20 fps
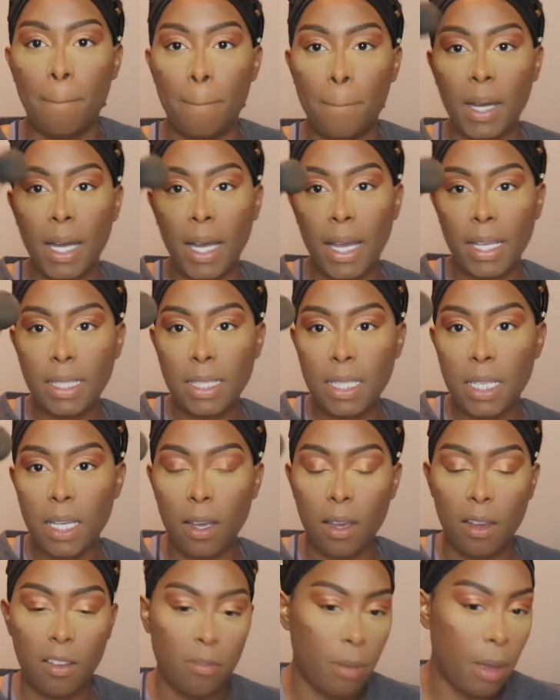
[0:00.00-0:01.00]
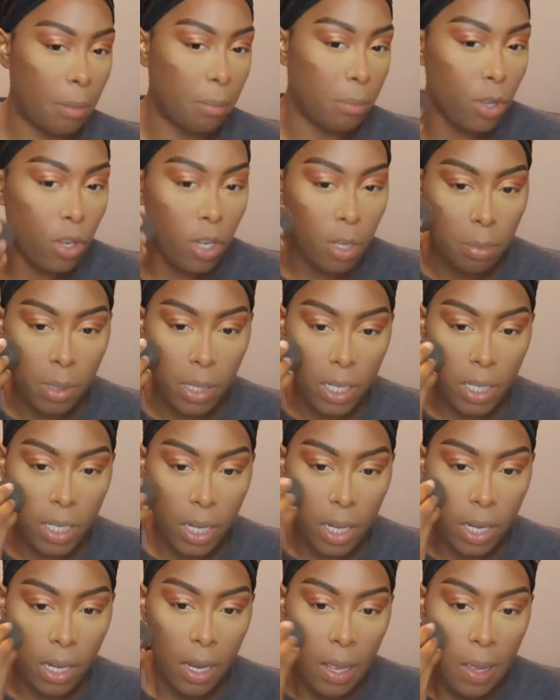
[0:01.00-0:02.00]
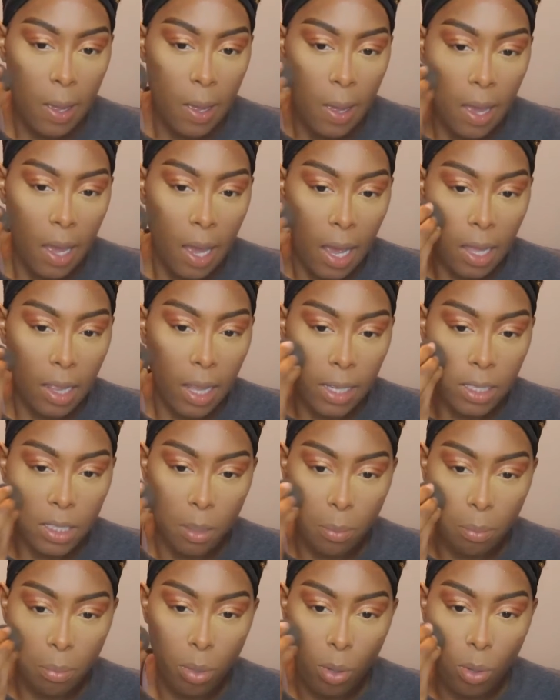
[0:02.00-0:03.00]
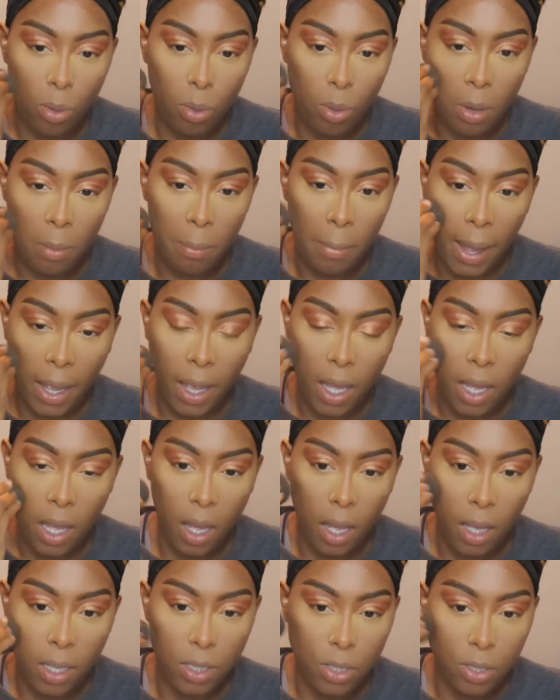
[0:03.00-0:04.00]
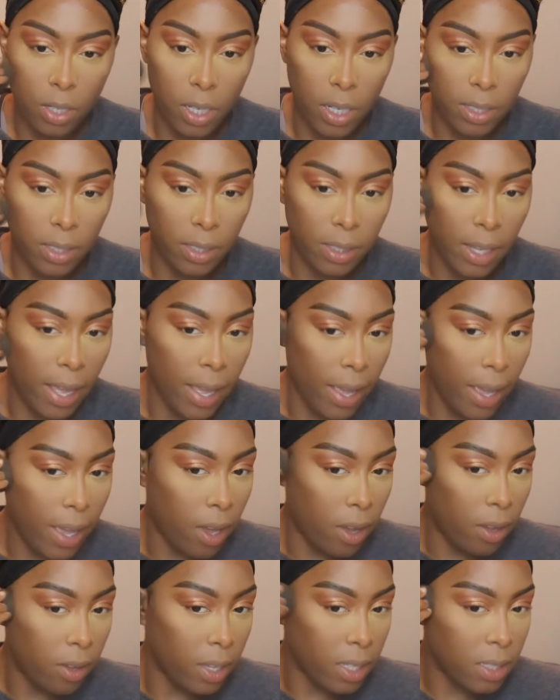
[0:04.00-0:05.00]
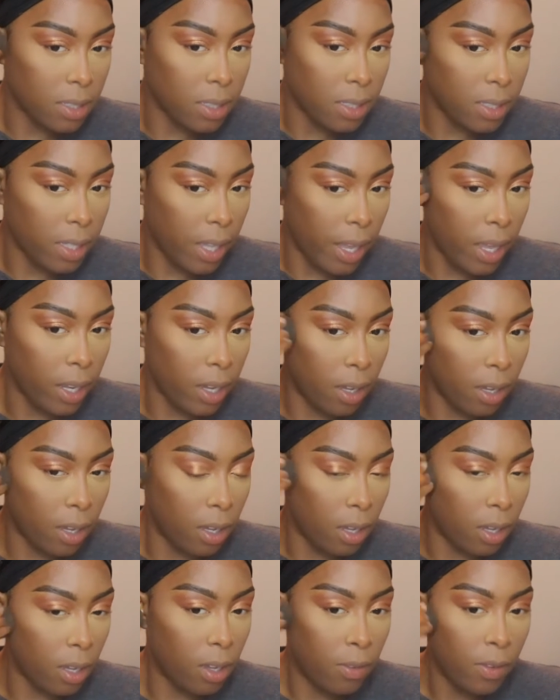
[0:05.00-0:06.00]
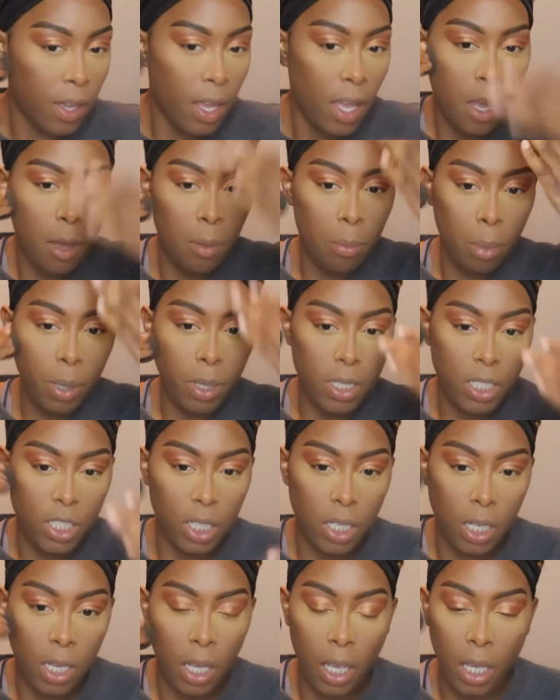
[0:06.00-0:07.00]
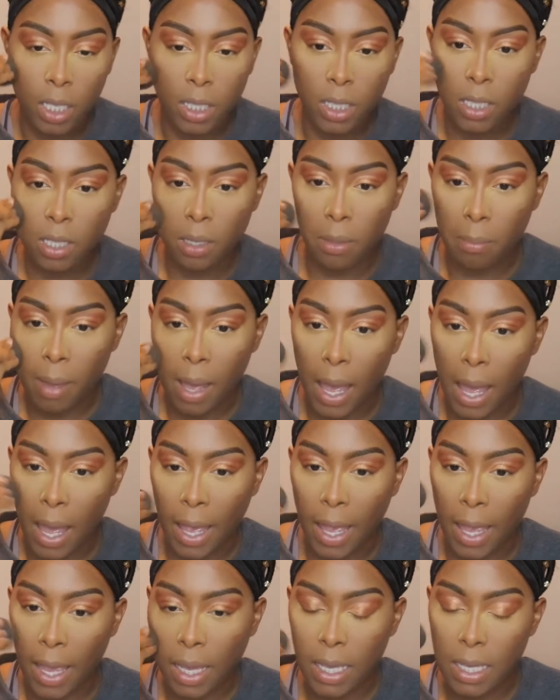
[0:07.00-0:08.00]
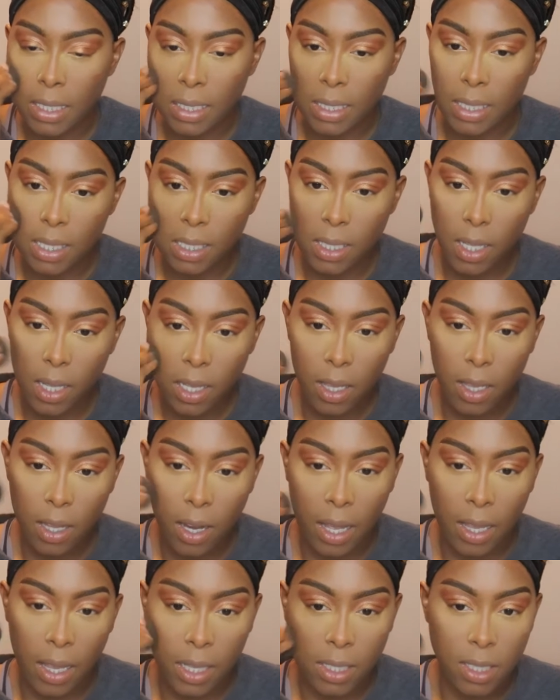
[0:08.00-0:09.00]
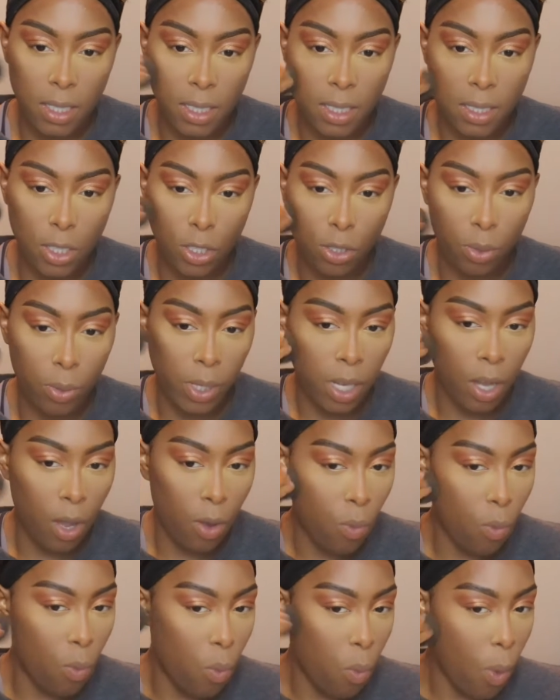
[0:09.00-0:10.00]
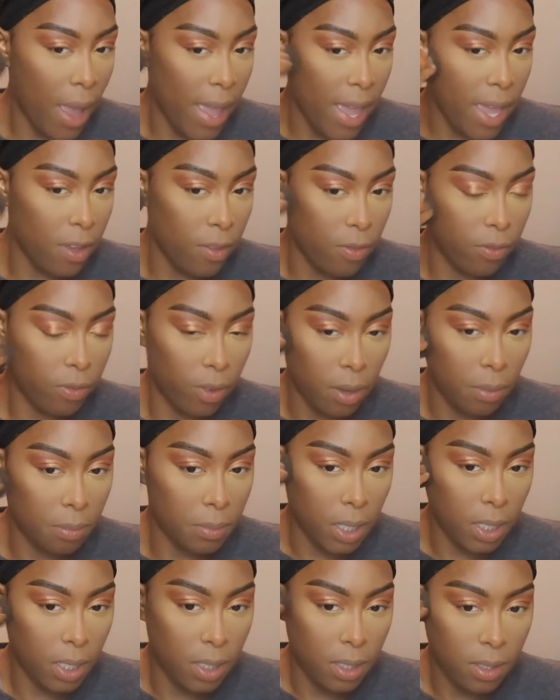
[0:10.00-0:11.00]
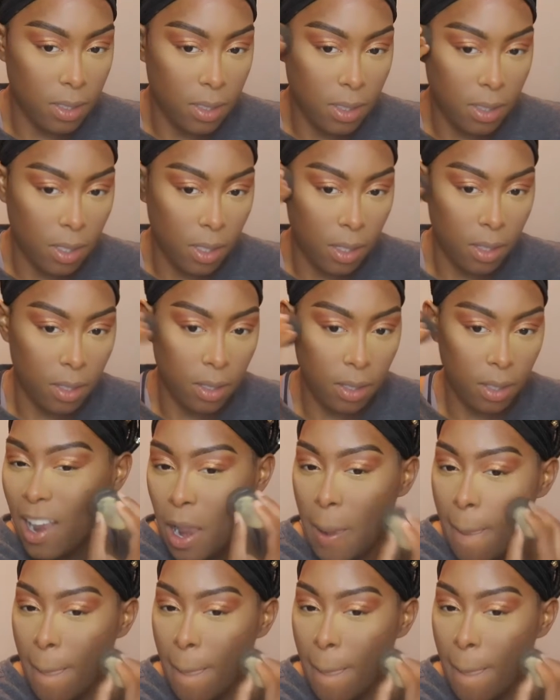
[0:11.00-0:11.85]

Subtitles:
Butt of my beauty blender, I like to pull my contour down instead of pushing it into my concealer. I like to do it away from the concealer.